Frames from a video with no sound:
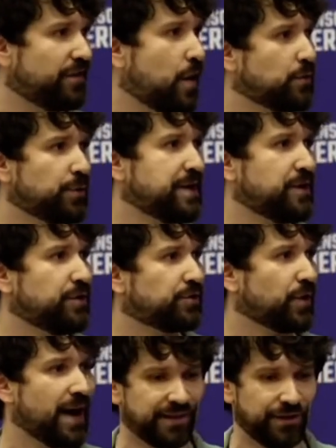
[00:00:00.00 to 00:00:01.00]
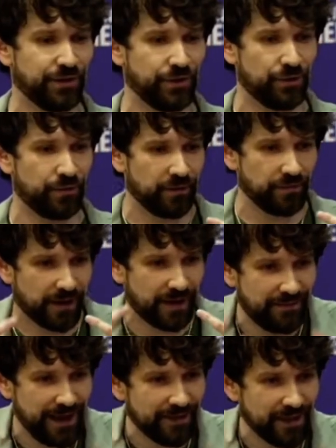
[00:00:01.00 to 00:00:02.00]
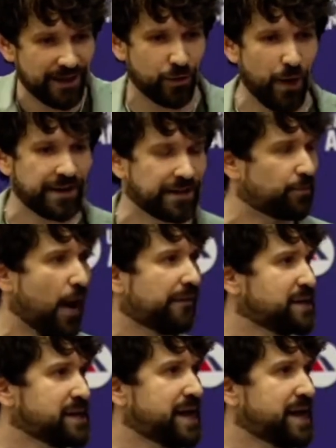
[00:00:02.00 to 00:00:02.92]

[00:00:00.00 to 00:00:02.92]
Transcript: when you try to get like the right to privacy out